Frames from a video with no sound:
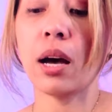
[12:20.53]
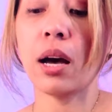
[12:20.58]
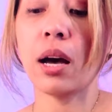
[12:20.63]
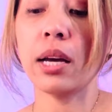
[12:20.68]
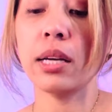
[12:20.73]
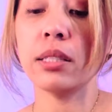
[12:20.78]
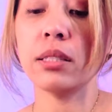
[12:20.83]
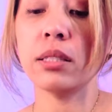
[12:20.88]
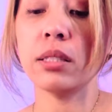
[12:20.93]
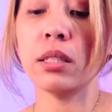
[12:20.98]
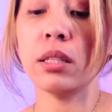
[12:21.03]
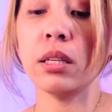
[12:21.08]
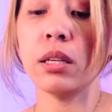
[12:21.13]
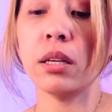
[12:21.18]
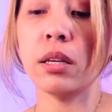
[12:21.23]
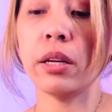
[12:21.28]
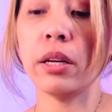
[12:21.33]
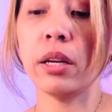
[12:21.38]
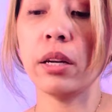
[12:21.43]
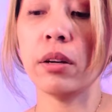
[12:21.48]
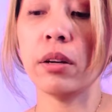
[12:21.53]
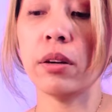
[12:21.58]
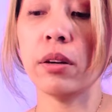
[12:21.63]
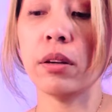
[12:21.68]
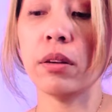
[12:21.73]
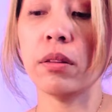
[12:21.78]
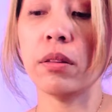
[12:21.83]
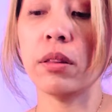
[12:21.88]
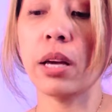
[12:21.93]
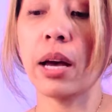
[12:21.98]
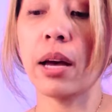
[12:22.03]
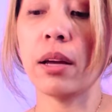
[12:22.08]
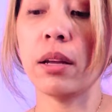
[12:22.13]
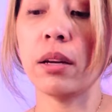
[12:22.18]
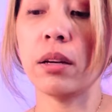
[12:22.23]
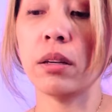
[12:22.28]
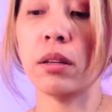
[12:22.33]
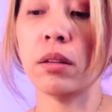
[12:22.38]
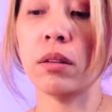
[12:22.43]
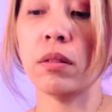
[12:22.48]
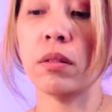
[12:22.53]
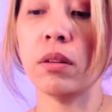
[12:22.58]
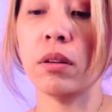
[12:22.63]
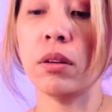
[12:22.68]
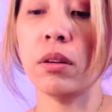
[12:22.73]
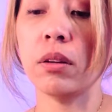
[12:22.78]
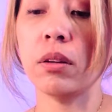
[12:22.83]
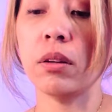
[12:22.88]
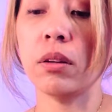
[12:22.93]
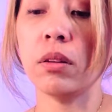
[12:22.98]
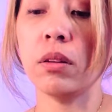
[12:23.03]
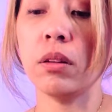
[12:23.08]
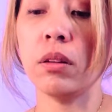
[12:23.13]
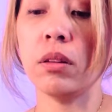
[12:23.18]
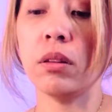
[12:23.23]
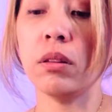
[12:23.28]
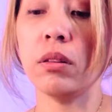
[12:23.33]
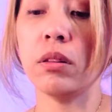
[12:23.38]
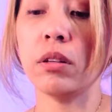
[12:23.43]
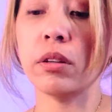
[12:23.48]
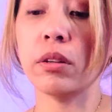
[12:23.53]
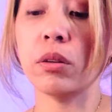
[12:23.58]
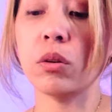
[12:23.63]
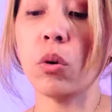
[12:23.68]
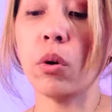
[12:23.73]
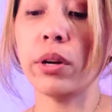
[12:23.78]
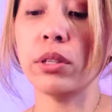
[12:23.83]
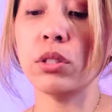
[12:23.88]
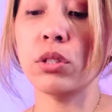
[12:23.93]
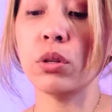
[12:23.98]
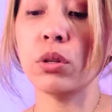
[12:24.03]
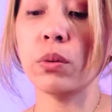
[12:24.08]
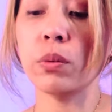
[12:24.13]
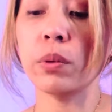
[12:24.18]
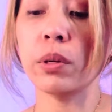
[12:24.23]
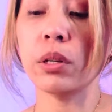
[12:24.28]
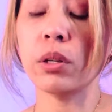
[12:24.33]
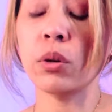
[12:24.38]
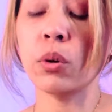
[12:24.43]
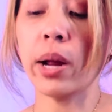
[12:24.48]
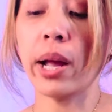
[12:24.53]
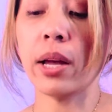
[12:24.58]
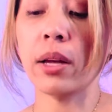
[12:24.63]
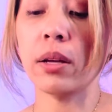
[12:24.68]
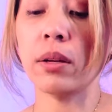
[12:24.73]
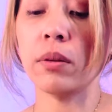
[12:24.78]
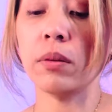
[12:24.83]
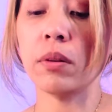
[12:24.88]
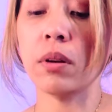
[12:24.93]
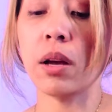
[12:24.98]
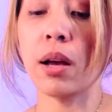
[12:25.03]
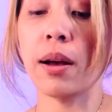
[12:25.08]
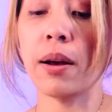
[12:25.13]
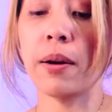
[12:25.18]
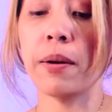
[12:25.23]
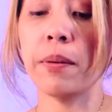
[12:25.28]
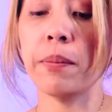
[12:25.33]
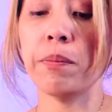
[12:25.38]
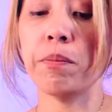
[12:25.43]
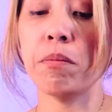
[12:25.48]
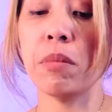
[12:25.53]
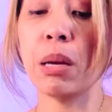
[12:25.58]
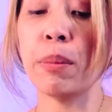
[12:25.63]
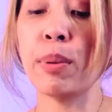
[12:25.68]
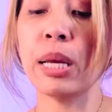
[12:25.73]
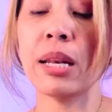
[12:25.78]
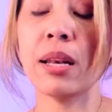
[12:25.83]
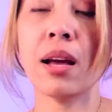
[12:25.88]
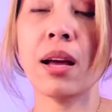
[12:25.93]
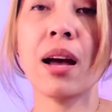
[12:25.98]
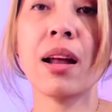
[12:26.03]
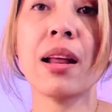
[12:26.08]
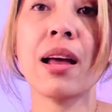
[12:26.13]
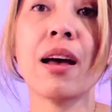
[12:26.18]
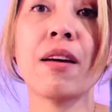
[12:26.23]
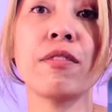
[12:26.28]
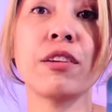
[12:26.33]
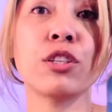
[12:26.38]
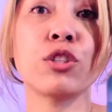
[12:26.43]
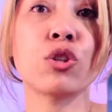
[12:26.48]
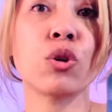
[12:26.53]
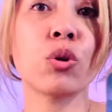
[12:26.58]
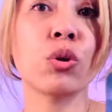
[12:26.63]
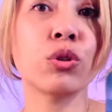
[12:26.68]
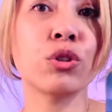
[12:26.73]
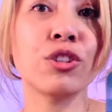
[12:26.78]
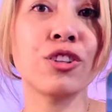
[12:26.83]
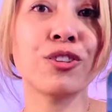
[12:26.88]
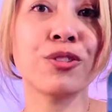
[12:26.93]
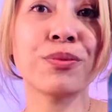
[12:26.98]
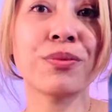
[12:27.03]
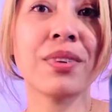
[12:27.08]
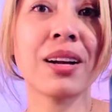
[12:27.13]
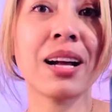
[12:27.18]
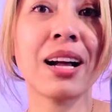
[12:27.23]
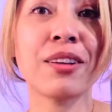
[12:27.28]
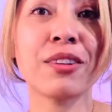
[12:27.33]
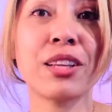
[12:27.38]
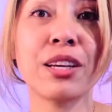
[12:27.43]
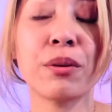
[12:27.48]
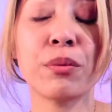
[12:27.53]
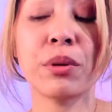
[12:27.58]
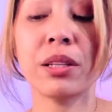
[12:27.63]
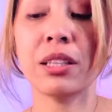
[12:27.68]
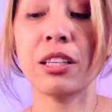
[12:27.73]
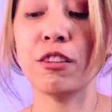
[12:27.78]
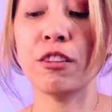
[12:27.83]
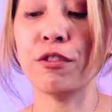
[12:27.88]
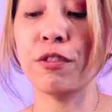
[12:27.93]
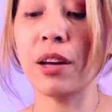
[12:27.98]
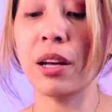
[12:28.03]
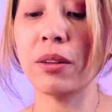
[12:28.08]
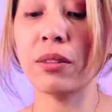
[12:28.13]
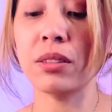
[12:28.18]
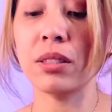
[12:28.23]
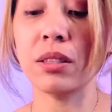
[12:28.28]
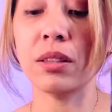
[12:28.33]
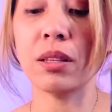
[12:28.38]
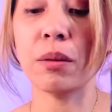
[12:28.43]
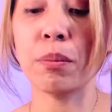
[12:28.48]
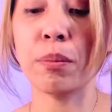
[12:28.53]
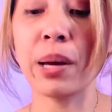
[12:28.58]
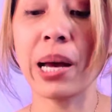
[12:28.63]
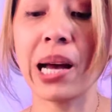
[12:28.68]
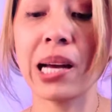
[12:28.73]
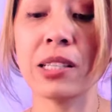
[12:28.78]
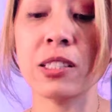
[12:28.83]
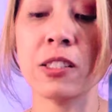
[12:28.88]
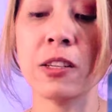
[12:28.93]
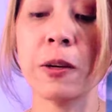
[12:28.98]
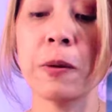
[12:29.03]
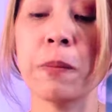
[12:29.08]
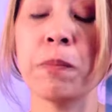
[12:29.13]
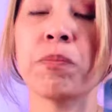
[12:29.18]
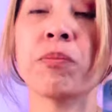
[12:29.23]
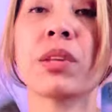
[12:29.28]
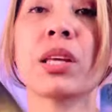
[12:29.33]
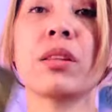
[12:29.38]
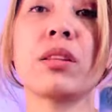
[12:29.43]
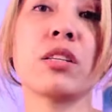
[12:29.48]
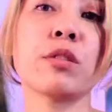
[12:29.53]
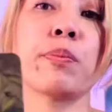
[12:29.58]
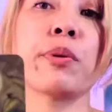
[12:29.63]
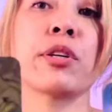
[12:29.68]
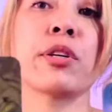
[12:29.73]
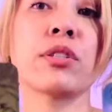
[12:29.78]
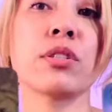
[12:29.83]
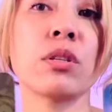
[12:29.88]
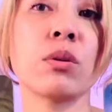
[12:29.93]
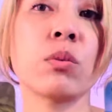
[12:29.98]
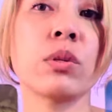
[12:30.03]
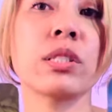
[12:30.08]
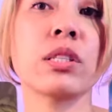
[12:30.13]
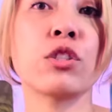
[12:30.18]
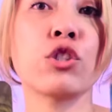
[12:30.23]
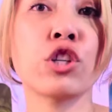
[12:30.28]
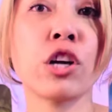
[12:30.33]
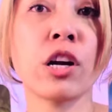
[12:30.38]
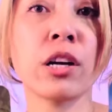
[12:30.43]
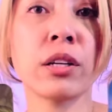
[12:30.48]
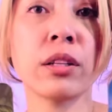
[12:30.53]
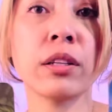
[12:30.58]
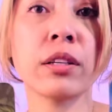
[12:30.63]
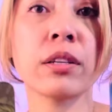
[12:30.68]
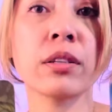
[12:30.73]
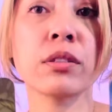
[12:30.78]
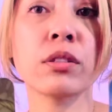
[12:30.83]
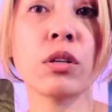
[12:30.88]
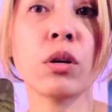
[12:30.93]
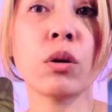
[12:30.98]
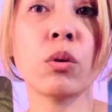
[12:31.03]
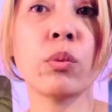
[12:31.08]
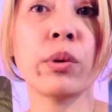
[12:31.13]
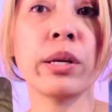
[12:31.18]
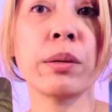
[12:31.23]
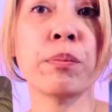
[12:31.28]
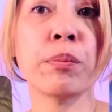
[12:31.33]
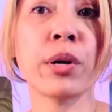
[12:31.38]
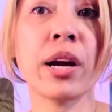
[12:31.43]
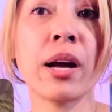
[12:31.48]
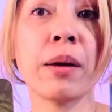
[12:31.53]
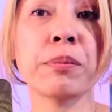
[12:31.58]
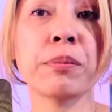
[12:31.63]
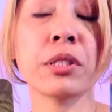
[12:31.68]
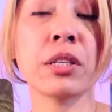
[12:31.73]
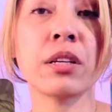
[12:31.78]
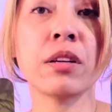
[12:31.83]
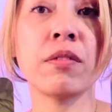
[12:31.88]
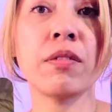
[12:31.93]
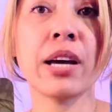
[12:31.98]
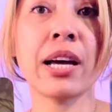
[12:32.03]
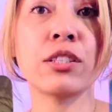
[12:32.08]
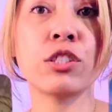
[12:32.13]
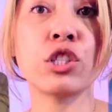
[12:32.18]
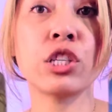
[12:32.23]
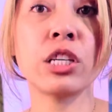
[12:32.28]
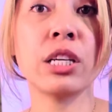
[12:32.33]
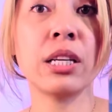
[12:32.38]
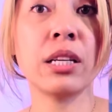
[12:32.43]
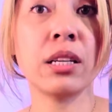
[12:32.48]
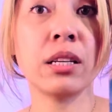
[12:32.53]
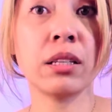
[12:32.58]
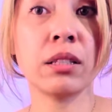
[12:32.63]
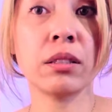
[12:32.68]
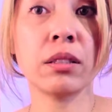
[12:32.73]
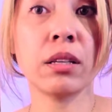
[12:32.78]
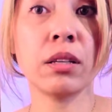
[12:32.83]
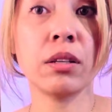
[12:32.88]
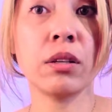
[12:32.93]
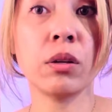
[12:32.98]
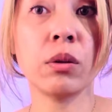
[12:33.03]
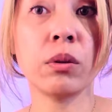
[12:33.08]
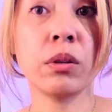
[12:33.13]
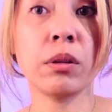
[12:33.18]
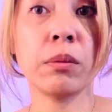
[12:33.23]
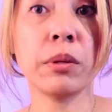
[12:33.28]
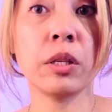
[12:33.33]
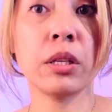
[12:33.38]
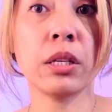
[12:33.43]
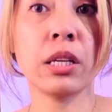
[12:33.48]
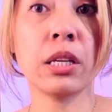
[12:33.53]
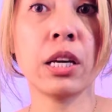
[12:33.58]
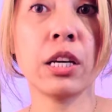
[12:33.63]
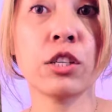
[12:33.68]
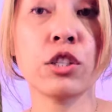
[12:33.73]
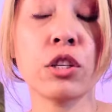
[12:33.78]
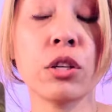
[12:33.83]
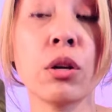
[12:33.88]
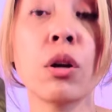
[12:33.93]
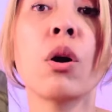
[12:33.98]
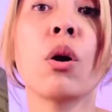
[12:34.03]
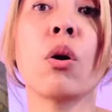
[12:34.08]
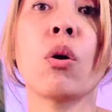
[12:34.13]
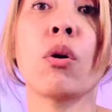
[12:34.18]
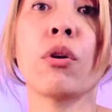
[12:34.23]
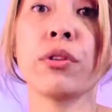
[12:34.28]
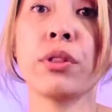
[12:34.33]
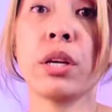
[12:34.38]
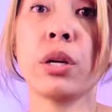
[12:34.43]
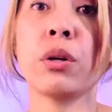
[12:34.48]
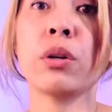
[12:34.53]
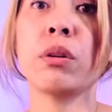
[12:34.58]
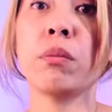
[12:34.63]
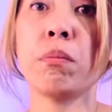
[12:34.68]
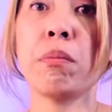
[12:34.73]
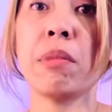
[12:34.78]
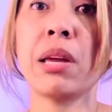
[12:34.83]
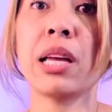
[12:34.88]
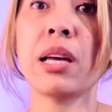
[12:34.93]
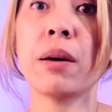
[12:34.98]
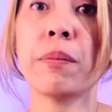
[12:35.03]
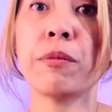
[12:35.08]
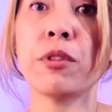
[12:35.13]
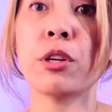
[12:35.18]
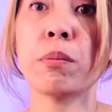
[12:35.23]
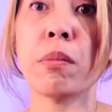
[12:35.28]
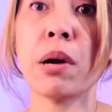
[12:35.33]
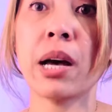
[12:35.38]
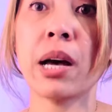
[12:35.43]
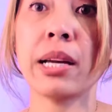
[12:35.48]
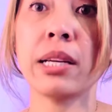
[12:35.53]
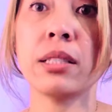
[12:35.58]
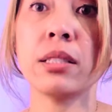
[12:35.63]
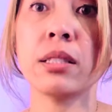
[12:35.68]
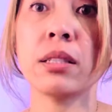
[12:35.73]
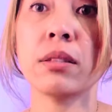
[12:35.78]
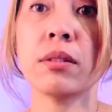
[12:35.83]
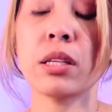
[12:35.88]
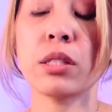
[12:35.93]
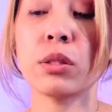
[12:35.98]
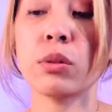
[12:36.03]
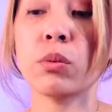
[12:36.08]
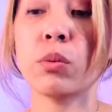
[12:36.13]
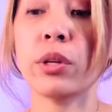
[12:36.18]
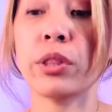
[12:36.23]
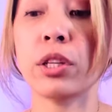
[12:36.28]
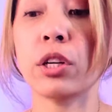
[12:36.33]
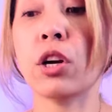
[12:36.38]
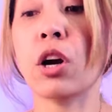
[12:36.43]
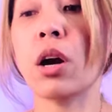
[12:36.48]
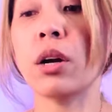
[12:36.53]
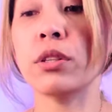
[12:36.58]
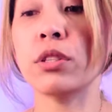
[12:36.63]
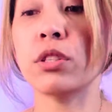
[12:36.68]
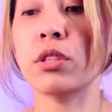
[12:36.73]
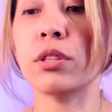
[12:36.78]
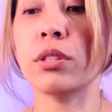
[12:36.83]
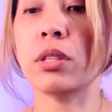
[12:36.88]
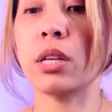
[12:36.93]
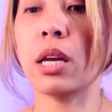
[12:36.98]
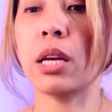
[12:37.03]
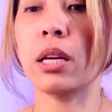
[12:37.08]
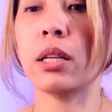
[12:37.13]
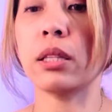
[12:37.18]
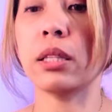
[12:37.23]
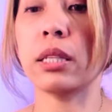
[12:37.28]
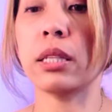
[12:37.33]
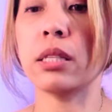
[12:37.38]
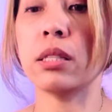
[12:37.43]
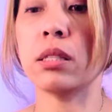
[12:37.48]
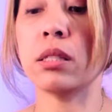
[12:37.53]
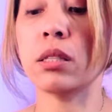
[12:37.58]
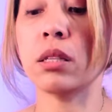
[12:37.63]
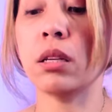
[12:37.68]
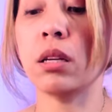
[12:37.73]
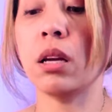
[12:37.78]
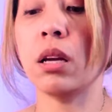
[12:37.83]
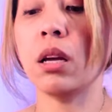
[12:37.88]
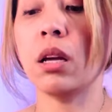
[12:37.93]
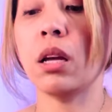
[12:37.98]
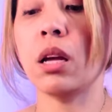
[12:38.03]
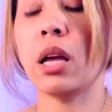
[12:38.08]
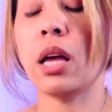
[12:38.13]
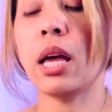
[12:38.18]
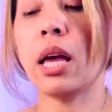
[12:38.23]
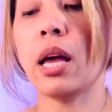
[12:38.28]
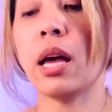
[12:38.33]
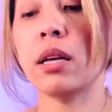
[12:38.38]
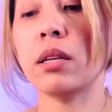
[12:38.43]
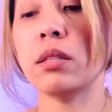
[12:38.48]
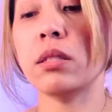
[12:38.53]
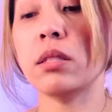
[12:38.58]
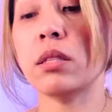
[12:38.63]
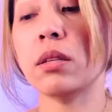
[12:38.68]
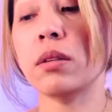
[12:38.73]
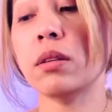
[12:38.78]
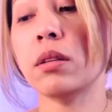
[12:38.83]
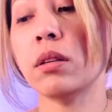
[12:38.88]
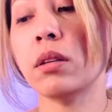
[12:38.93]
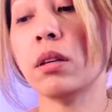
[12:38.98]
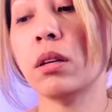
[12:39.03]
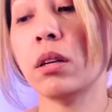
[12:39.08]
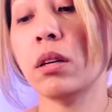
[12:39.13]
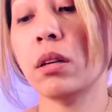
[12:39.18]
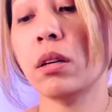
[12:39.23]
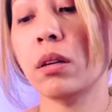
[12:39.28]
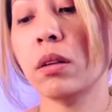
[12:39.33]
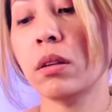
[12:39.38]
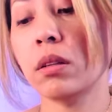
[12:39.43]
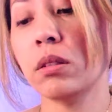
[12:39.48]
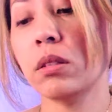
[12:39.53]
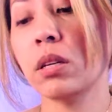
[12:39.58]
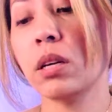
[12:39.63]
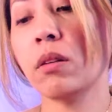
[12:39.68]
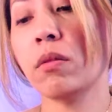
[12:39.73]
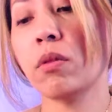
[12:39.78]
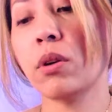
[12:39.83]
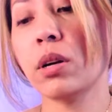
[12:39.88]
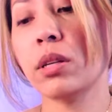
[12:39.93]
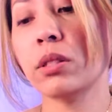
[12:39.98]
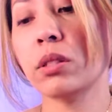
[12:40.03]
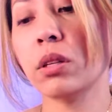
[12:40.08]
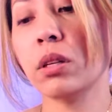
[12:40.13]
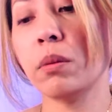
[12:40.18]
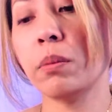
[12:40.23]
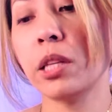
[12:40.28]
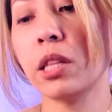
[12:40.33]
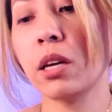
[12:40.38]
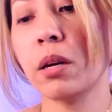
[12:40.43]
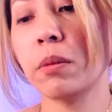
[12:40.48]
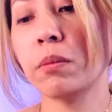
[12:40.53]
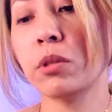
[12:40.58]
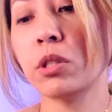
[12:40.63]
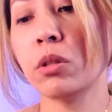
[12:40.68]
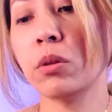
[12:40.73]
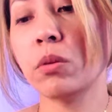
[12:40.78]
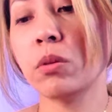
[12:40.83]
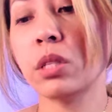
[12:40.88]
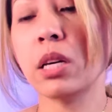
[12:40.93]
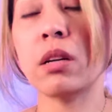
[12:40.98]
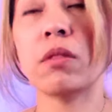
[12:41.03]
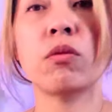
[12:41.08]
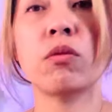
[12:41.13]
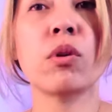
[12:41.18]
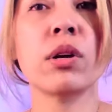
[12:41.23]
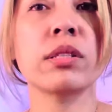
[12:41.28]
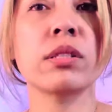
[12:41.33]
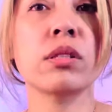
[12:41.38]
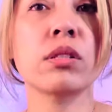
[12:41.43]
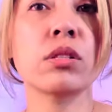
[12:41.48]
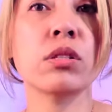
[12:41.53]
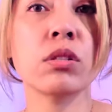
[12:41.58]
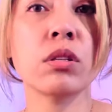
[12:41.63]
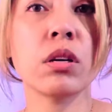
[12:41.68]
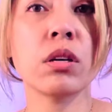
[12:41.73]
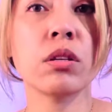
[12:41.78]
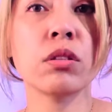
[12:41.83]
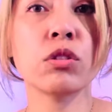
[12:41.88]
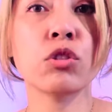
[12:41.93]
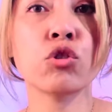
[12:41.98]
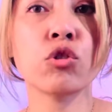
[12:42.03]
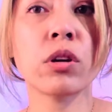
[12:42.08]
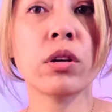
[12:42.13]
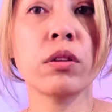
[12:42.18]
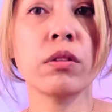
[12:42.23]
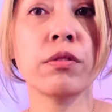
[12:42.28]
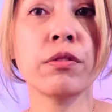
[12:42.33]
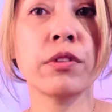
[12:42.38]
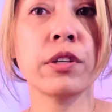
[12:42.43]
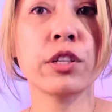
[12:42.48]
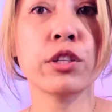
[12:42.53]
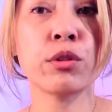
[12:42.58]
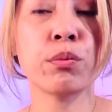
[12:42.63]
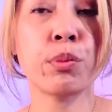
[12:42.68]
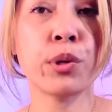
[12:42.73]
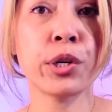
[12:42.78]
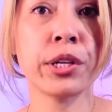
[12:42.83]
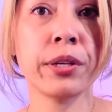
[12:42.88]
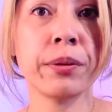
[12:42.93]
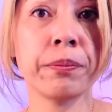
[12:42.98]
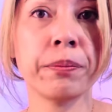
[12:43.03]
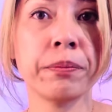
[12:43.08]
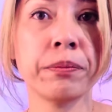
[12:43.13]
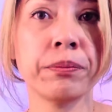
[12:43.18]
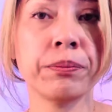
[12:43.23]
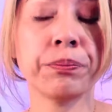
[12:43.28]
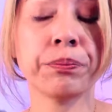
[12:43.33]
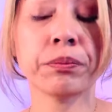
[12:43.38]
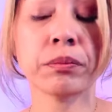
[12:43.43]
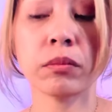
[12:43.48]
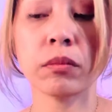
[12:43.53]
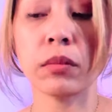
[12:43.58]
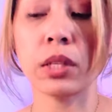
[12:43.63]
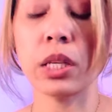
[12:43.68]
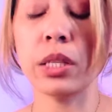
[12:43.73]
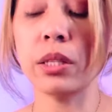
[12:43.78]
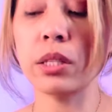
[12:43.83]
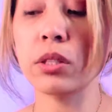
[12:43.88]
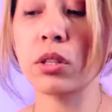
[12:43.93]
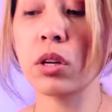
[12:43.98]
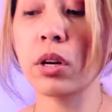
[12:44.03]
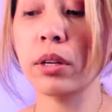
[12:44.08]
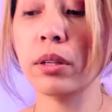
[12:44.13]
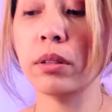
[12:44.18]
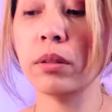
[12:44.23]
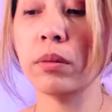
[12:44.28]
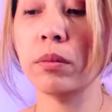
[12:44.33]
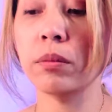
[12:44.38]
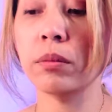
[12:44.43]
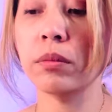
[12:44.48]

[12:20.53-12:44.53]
I see here that they're going to regret um, maybe not having told you how they really felt in the past. This person was a juggler, so we perhaps could have had cheating and no communication, or they couldn't make up their mind. That's what the cards are saying, at least. And Ten of Wands could be them too. Ten of Wands is struggle, fears, burden in this card.